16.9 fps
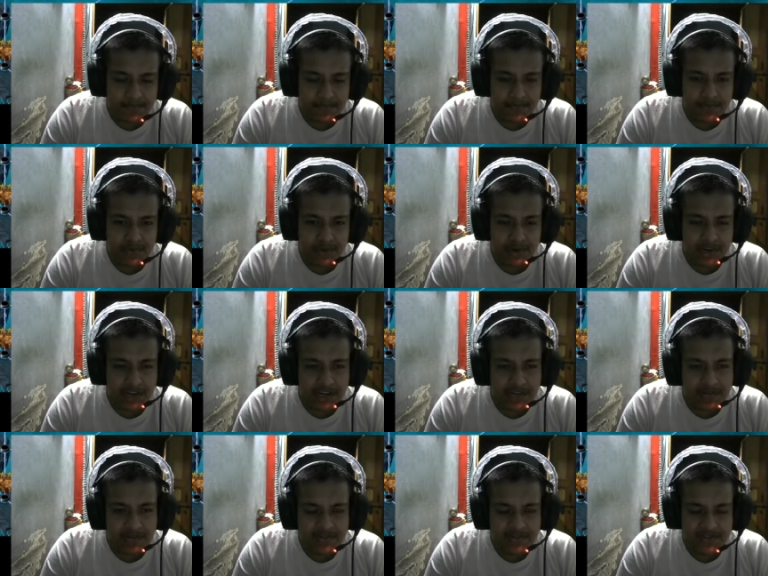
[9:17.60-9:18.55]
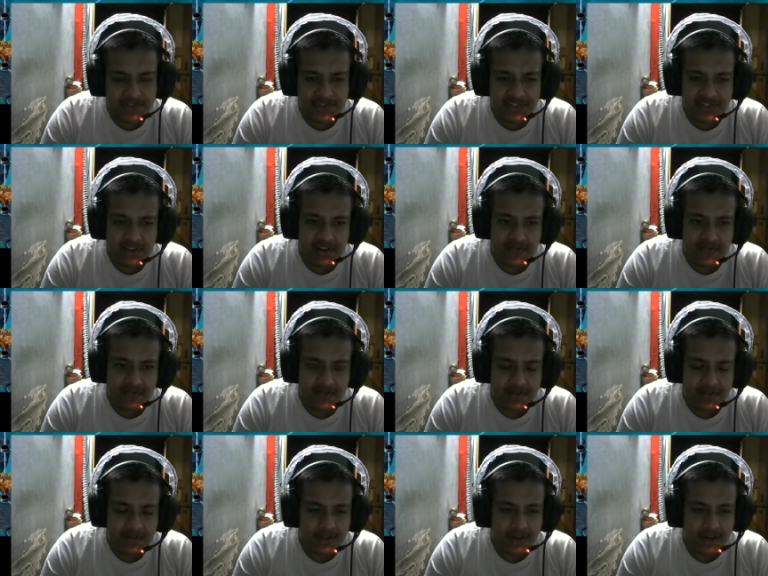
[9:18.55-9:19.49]
put like debuffs and stuff
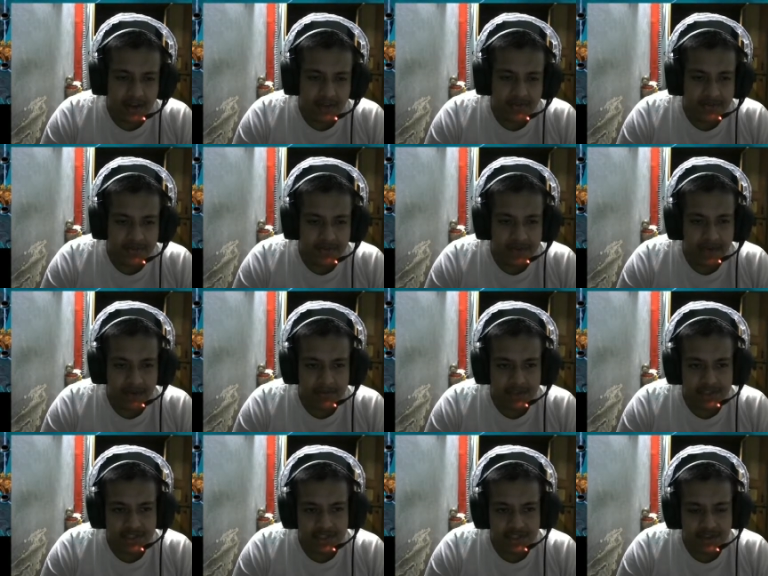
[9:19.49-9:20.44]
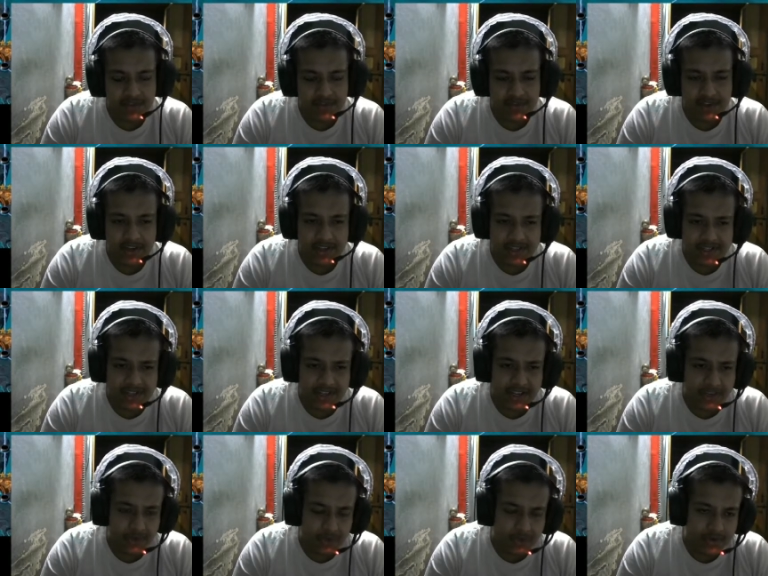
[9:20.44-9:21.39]
and they have some damage and stuff, you can easily
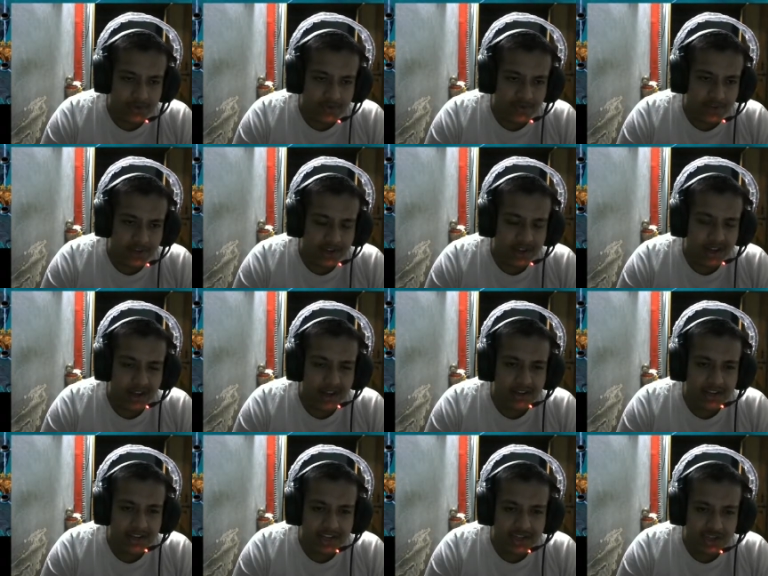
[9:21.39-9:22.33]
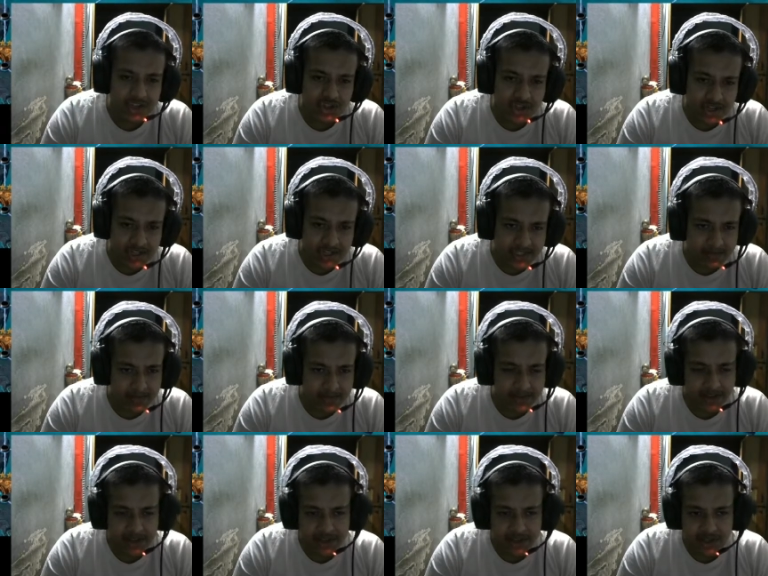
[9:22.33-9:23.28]
get through this fight. And Archangel is a
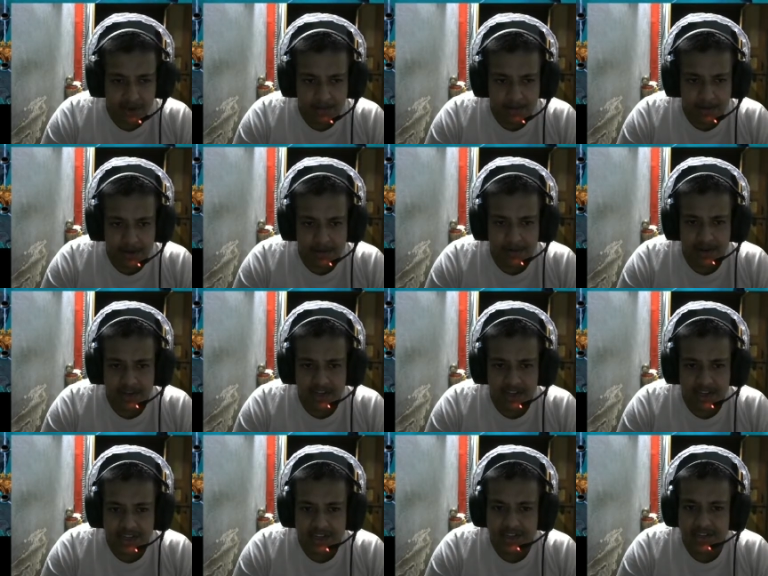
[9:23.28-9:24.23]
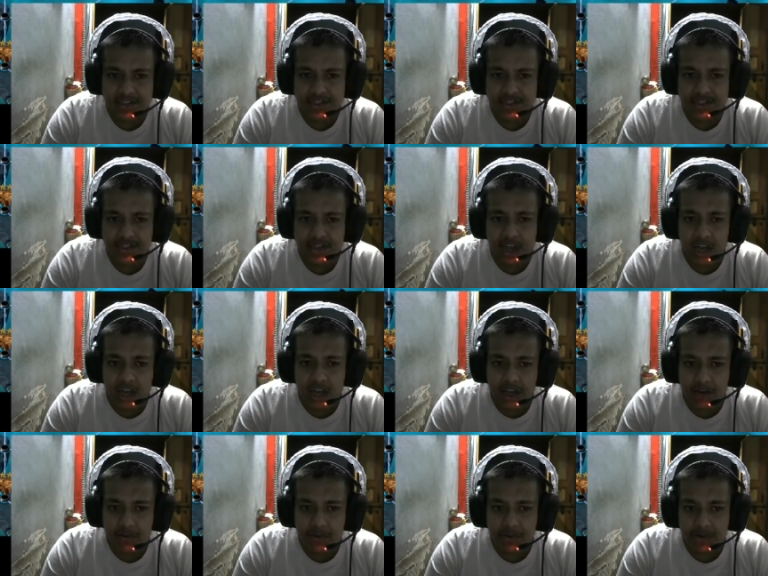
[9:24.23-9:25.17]
metal champion, but he is
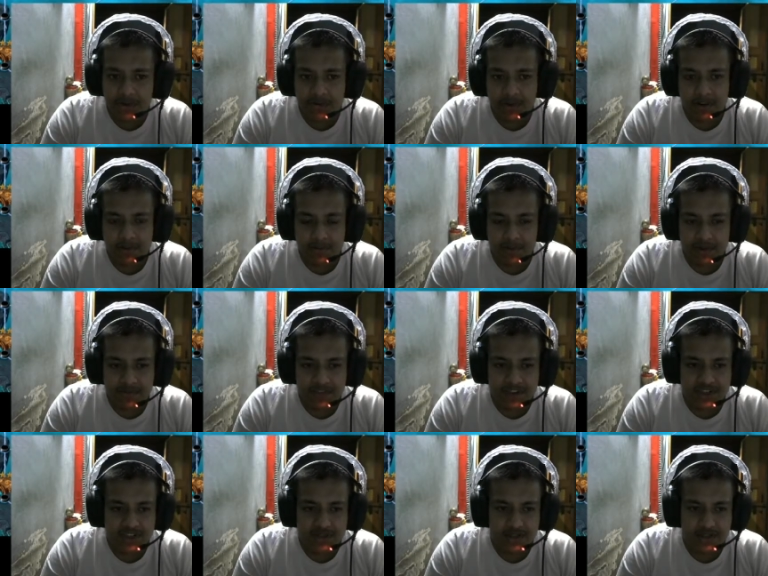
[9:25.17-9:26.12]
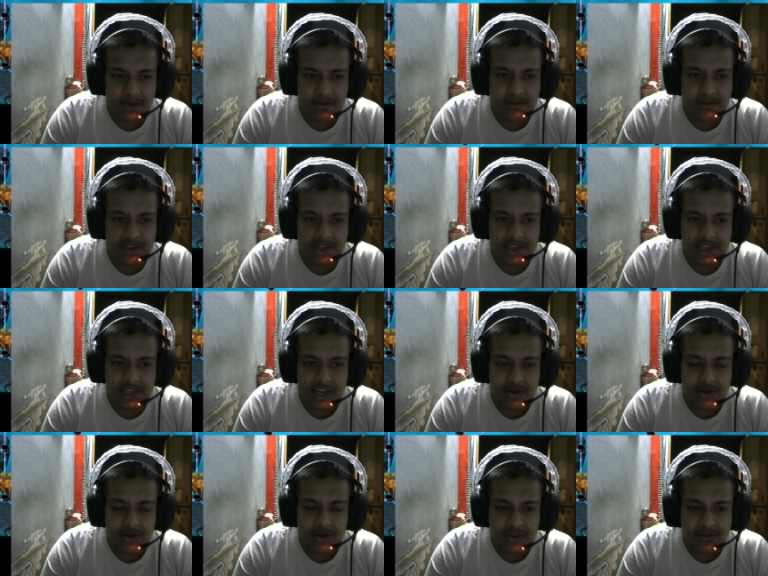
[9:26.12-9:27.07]
immune to power modification. That means he
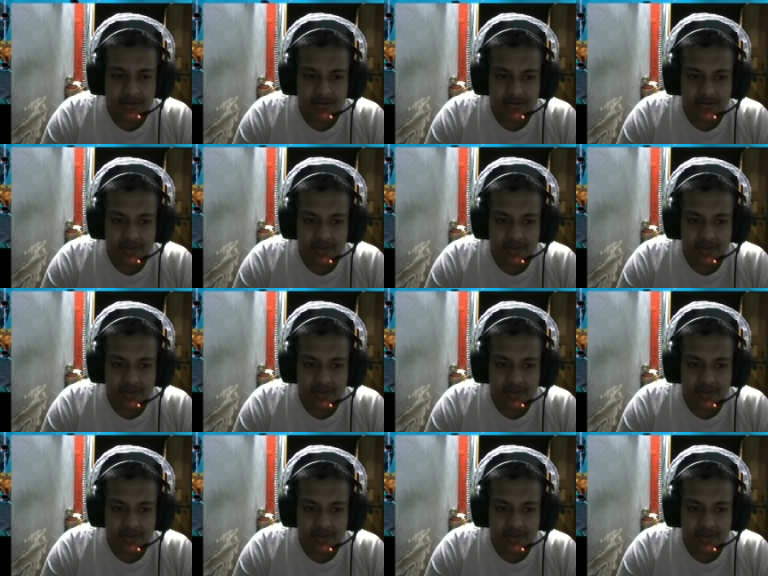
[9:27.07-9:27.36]
cannot decrease my